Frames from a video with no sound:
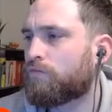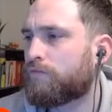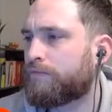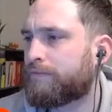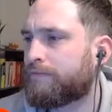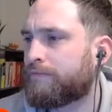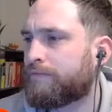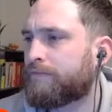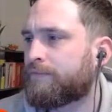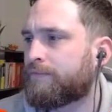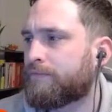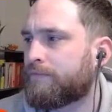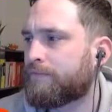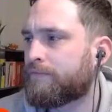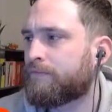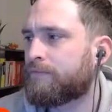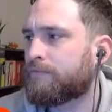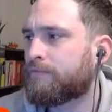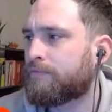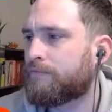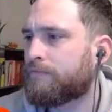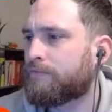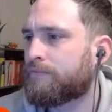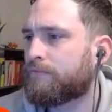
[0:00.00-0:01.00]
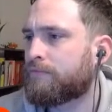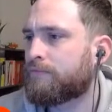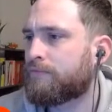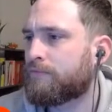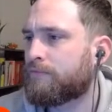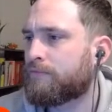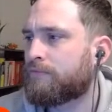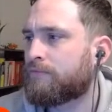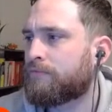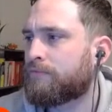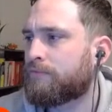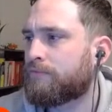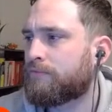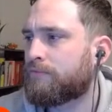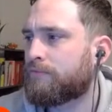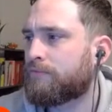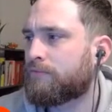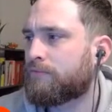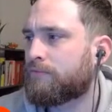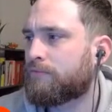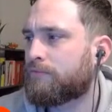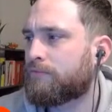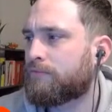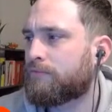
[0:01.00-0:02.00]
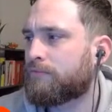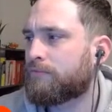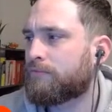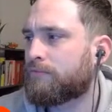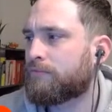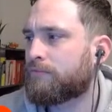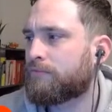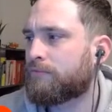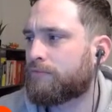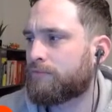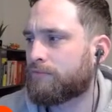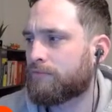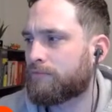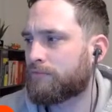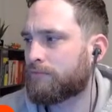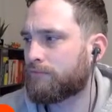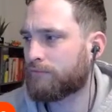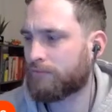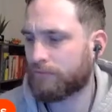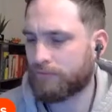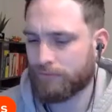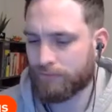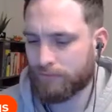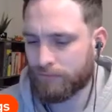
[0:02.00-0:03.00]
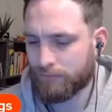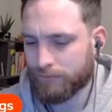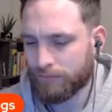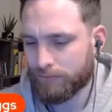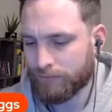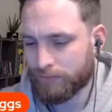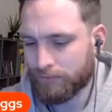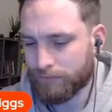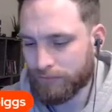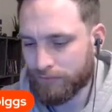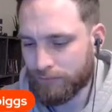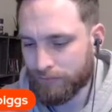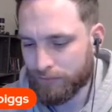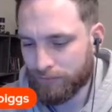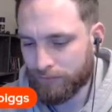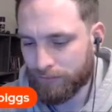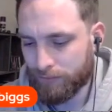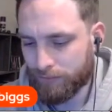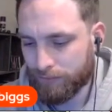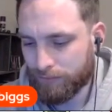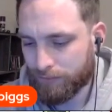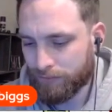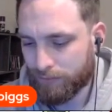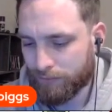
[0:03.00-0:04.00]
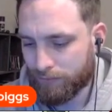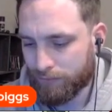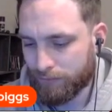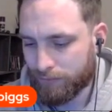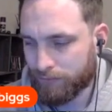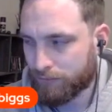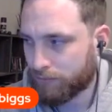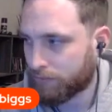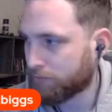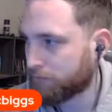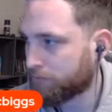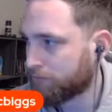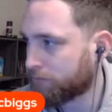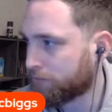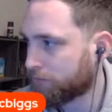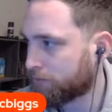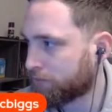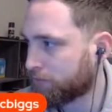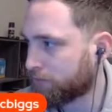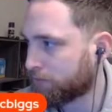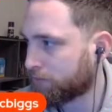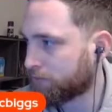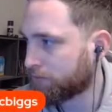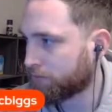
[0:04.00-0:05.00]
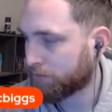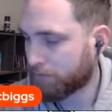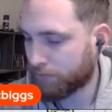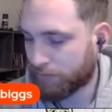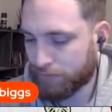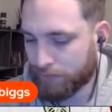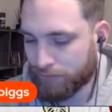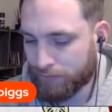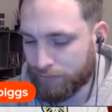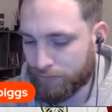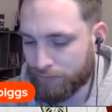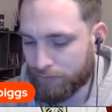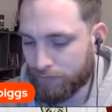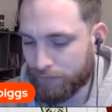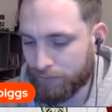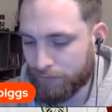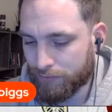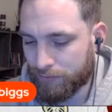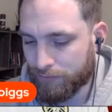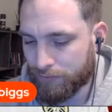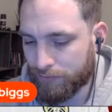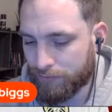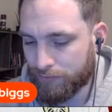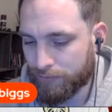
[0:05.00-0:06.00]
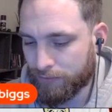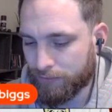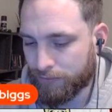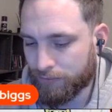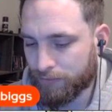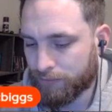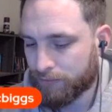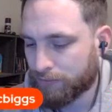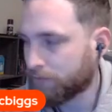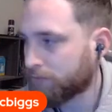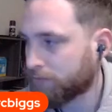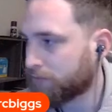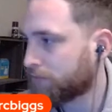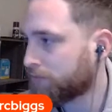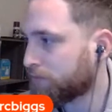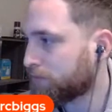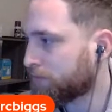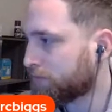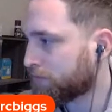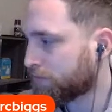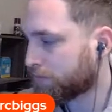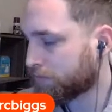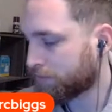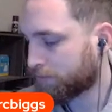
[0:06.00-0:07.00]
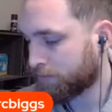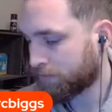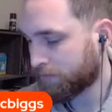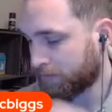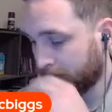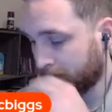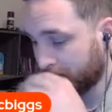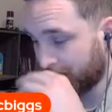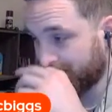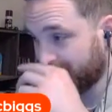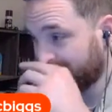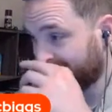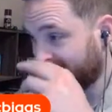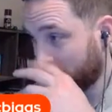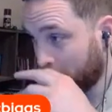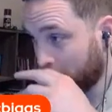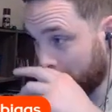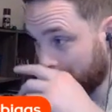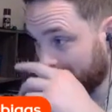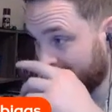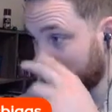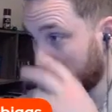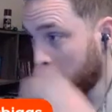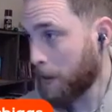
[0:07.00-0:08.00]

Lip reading: This person isn't speaking.